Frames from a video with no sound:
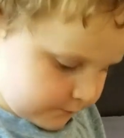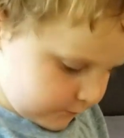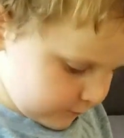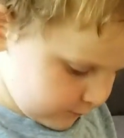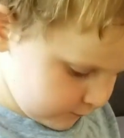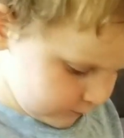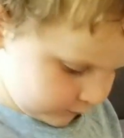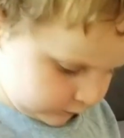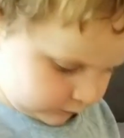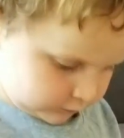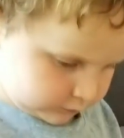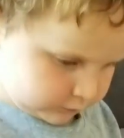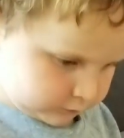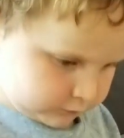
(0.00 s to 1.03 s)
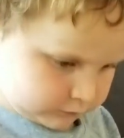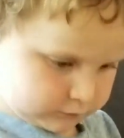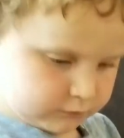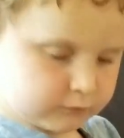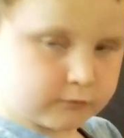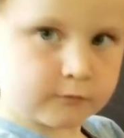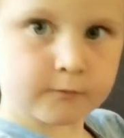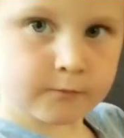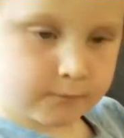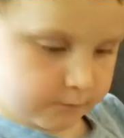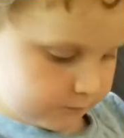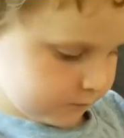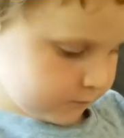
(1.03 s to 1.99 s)
You just gotta make it
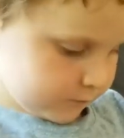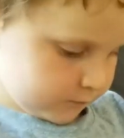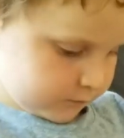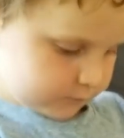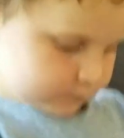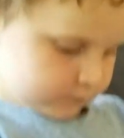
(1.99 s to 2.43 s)
straight.